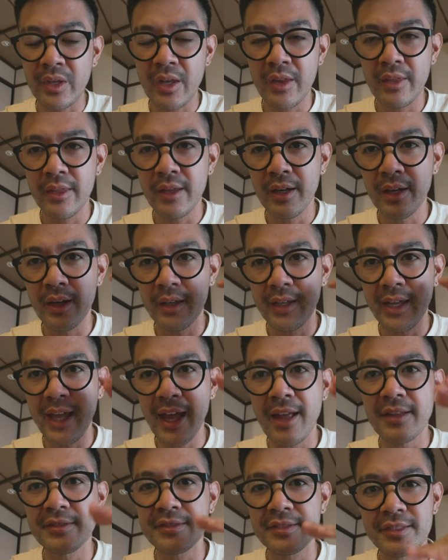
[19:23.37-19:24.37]
the
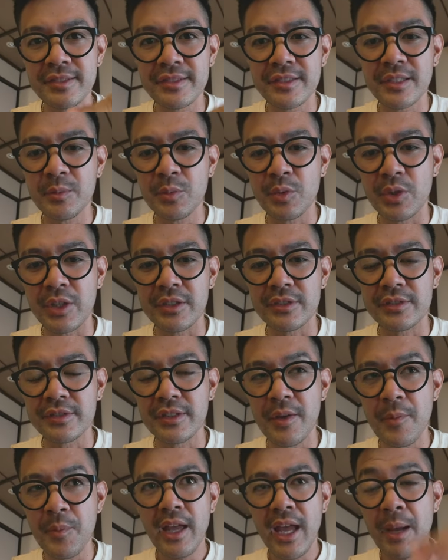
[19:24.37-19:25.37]
caste system was
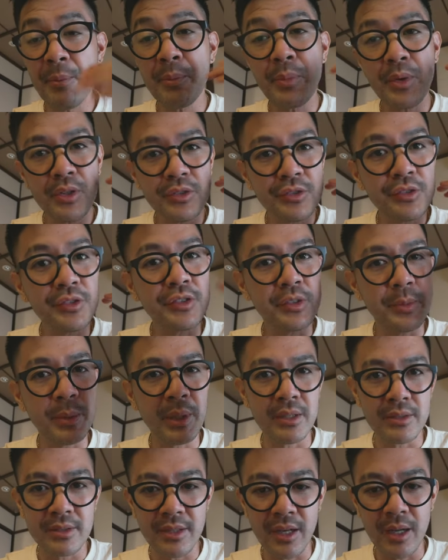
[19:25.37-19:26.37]
emperors used to be
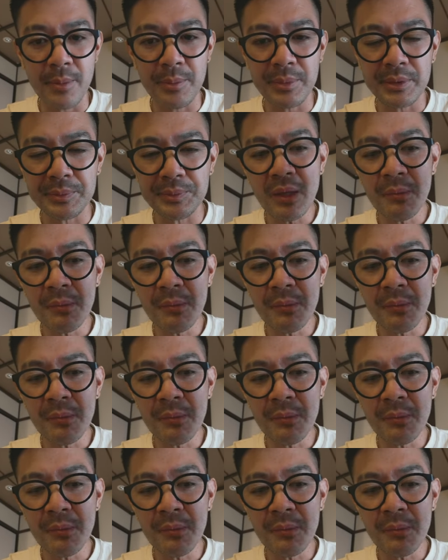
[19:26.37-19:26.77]
on top.